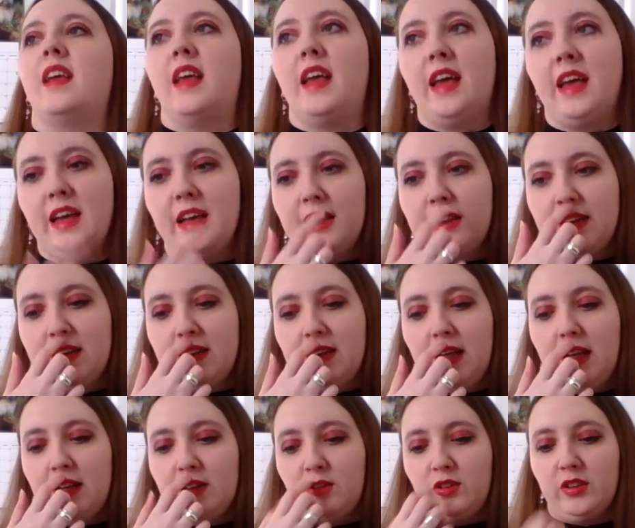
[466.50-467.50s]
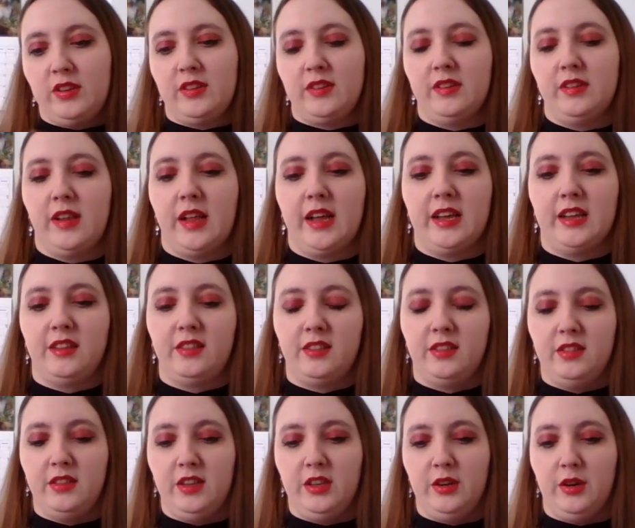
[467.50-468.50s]
and I just like,
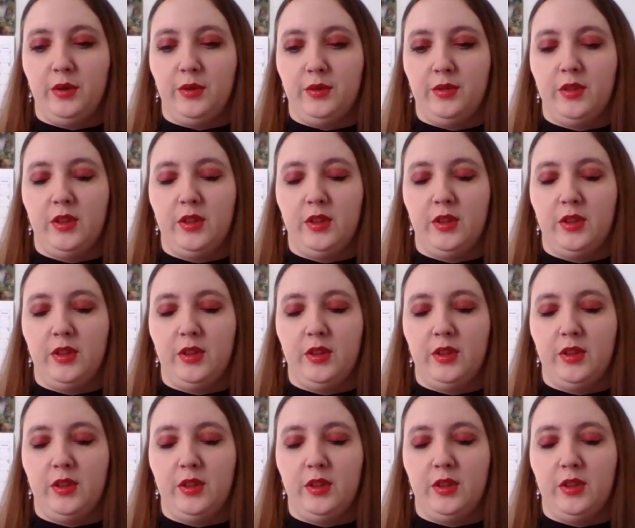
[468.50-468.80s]
you know,